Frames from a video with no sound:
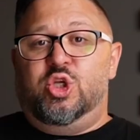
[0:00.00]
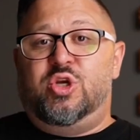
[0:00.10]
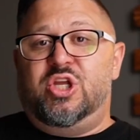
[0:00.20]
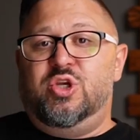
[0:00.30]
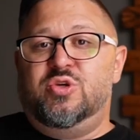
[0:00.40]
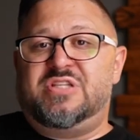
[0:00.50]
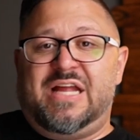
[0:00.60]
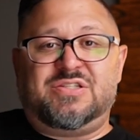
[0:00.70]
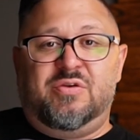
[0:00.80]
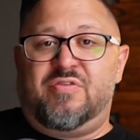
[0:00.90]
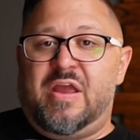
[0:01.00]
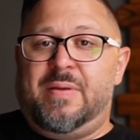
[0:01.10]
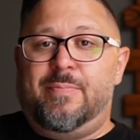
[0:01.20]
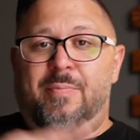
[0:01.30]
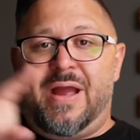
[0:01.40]
You can use that to invite
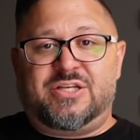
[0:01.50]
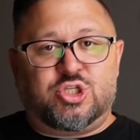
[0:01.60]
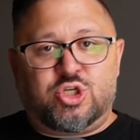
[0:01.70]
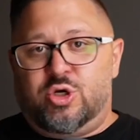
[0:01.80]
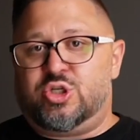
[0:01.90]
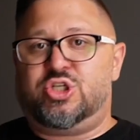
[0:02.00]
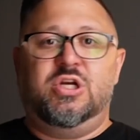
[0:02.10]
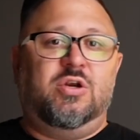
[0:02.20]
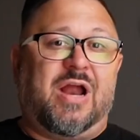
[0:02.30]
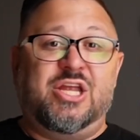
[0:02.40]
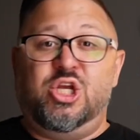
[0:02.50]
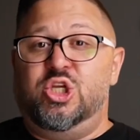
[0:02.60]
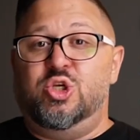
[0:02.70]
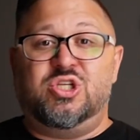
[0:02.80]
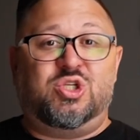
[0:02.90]
people back to church, right? You can
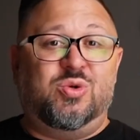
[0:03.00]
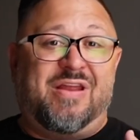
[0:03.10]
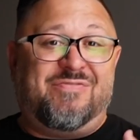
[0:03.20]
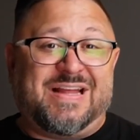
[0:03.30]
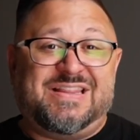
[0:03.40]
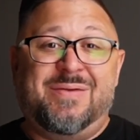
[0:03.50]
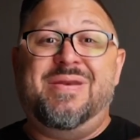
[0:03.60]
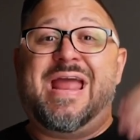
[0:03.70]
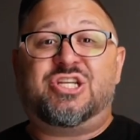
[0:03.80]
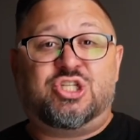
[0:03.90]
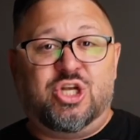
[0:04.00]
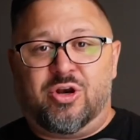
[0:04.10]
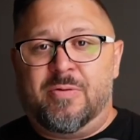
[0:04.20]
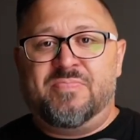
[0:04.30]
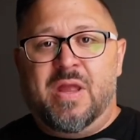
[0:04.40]
use it to invite them next
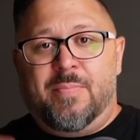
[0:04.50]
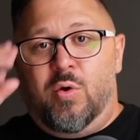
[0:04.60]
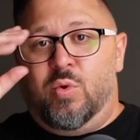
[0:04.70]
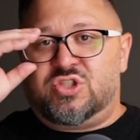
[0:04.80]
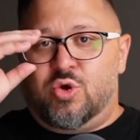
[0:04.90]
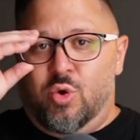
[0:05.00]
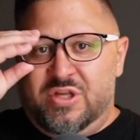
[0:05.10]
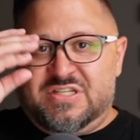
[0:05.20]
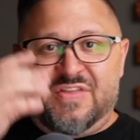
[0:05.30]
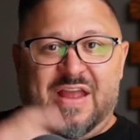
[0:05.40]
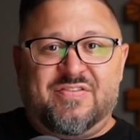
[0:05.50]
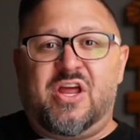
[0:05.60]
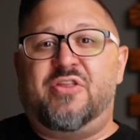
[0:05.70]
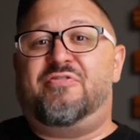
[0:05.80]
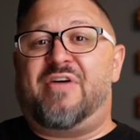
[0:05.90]
year. But what's cool is if they have
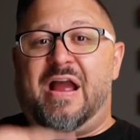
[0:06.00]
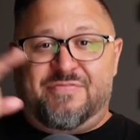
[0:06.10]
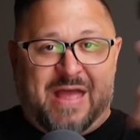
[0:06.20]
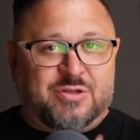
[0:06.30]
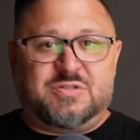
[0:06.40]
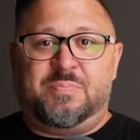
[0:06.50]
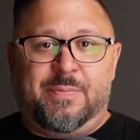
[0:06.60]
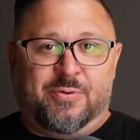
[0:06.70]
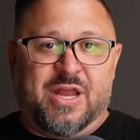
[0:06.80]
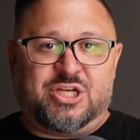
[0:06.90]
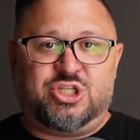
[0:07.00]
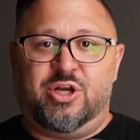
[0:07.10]
another 5,000 people next